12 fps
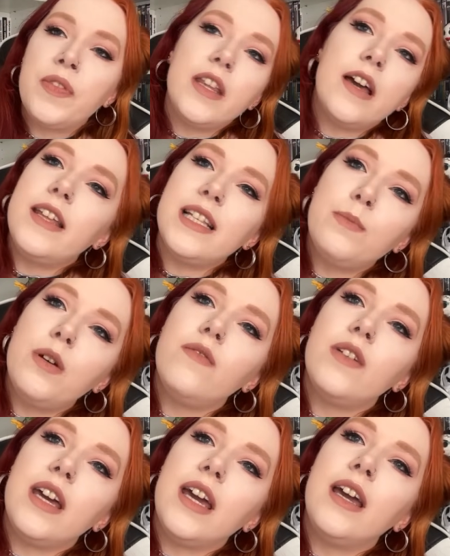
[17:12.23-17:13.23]
Now, this
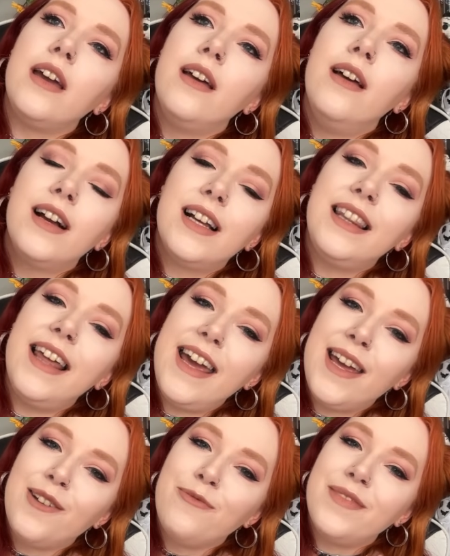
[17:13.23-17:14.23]
movie
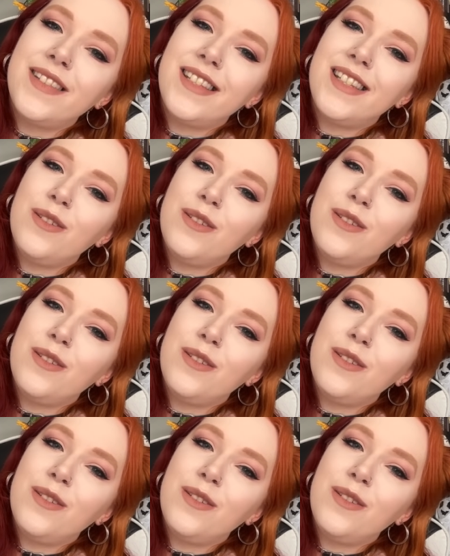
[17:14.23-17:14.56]
claims